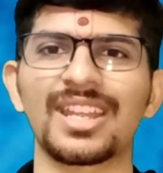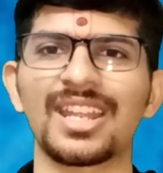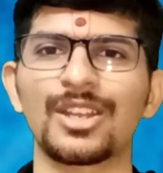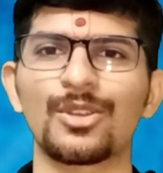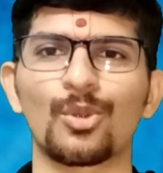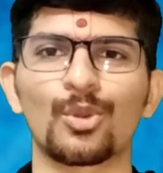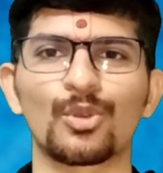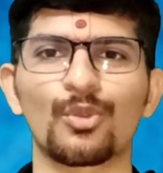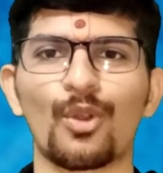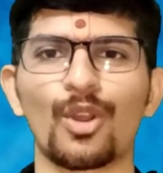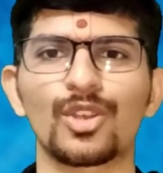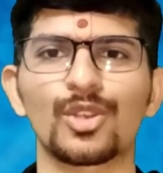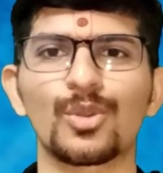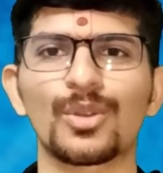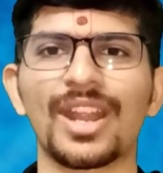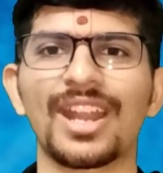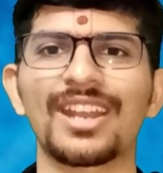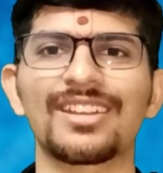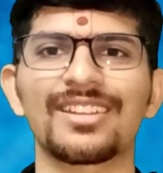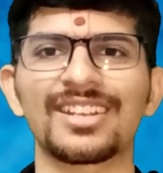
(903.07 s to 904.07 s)
they don't want
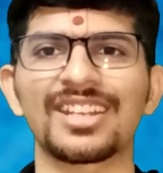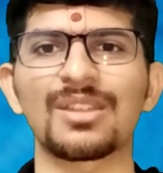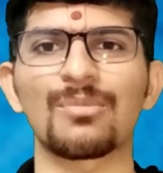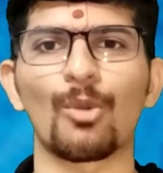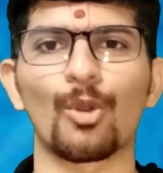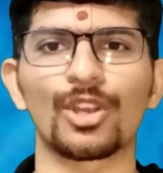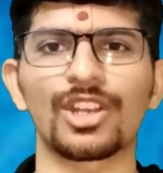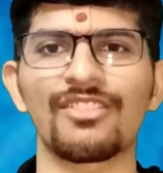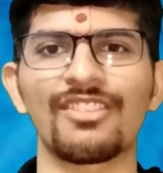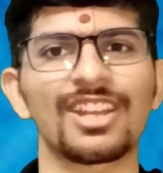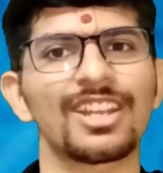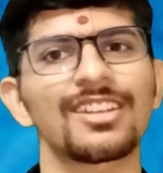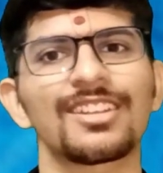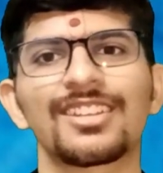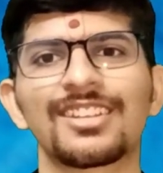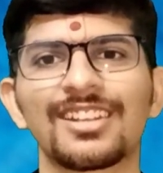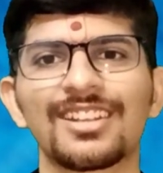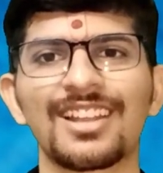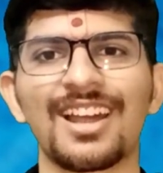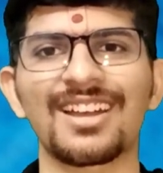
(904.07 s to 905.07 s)
to get demotivated
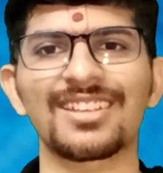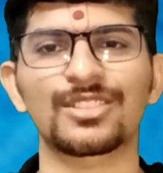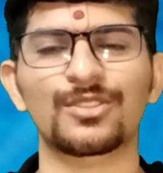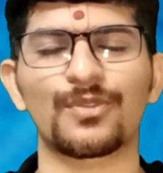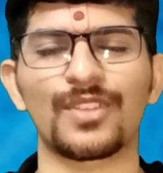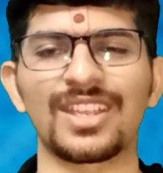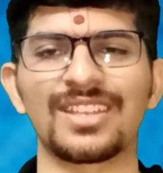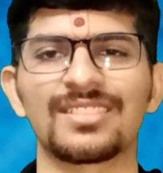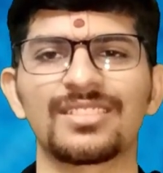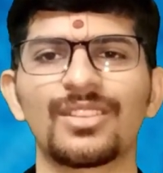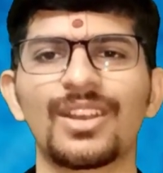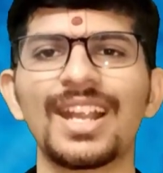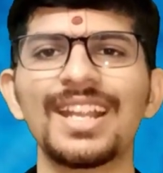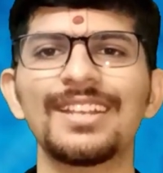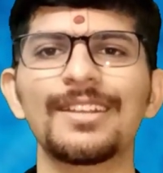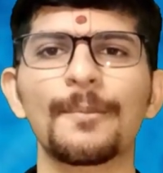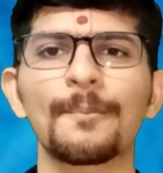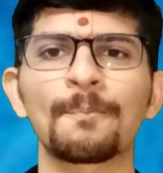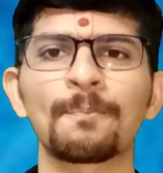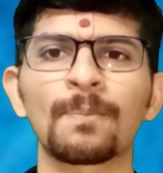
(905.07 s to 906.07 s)
in the last phase
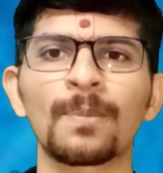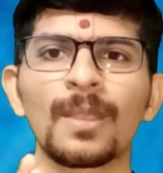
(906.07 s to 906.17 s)
right